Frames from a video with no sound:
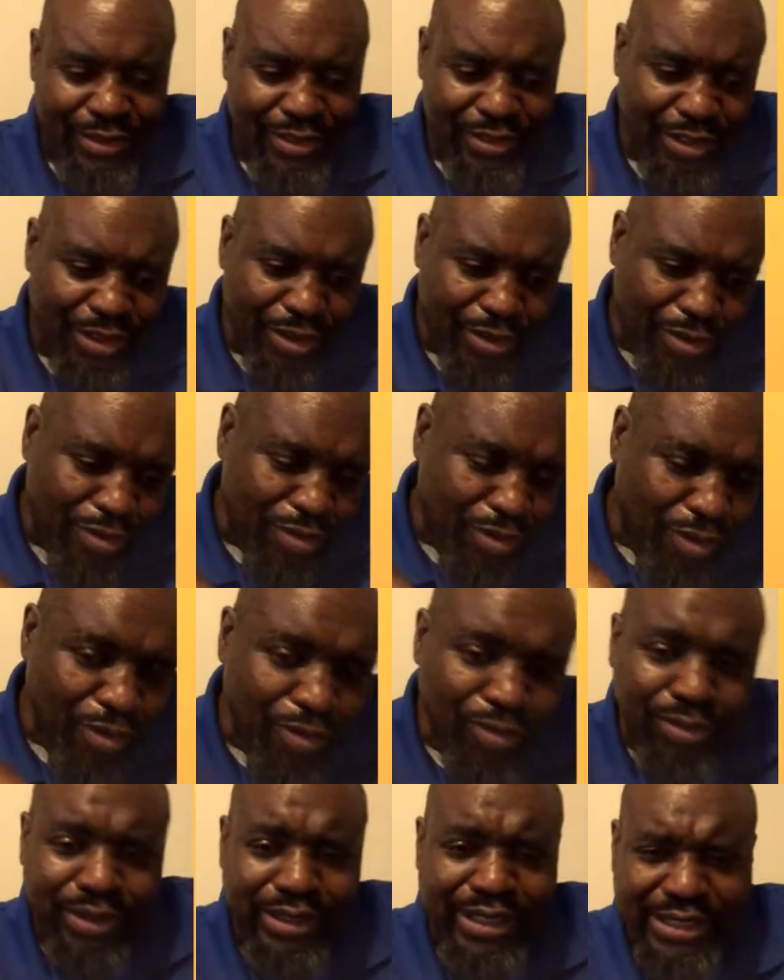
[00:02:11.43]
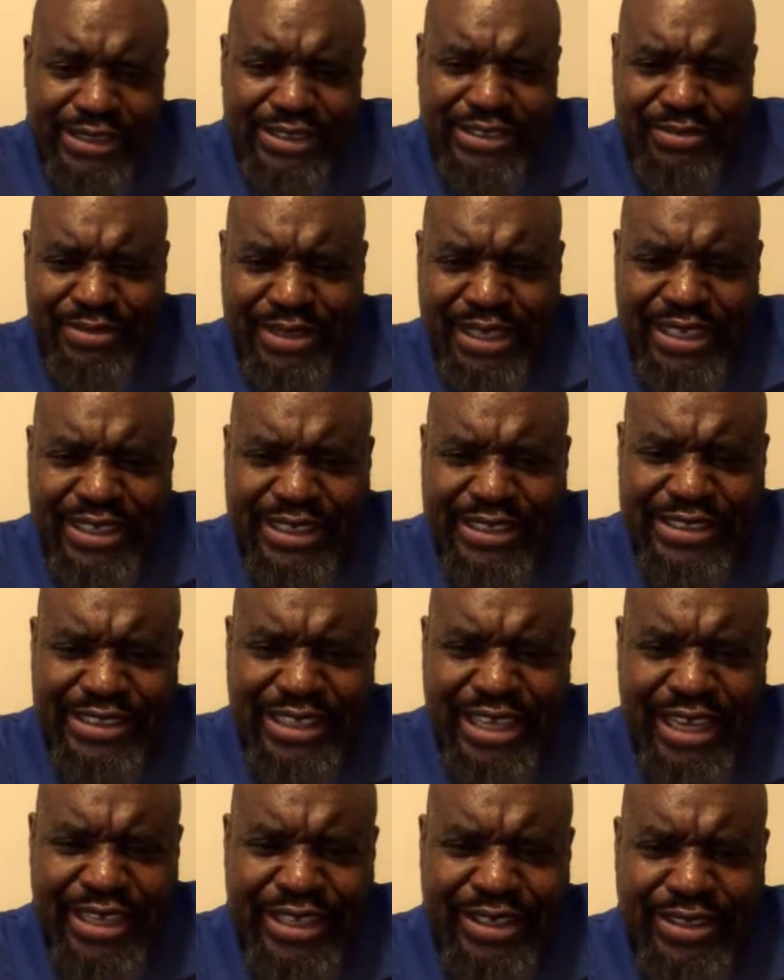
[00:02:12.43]
the only
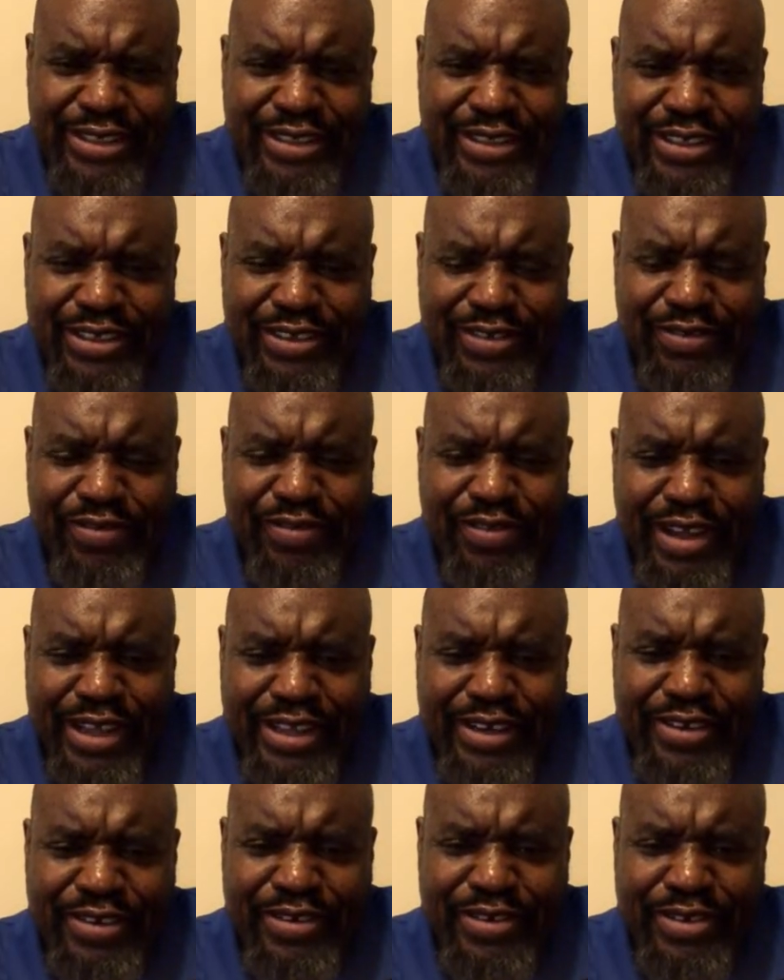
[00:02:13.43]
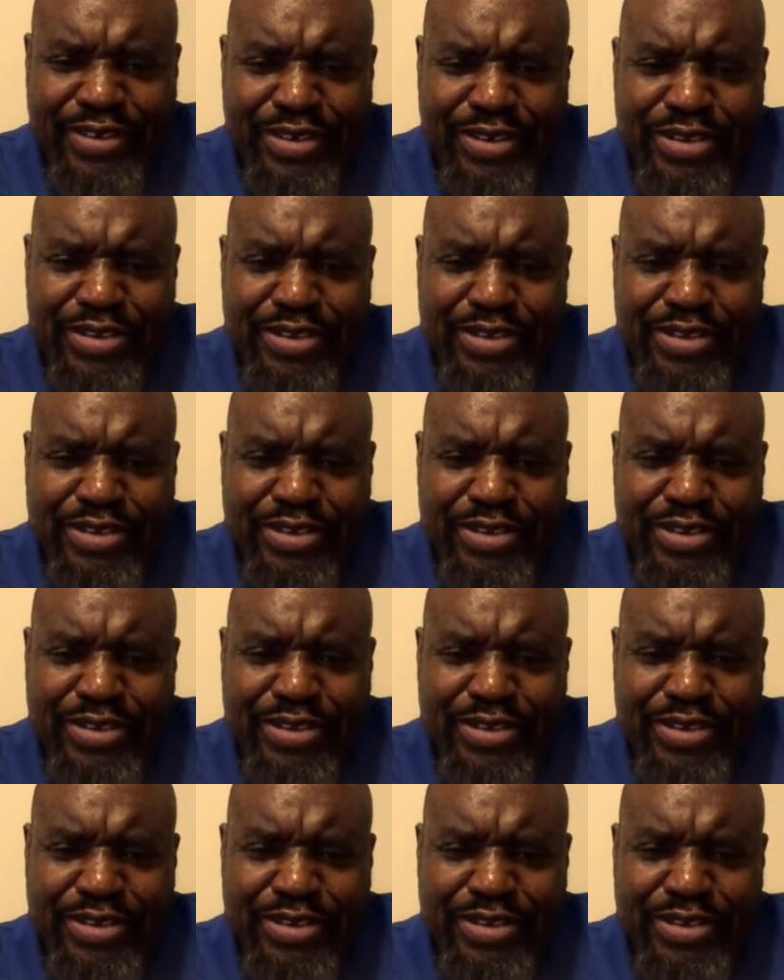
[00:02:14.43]
fighter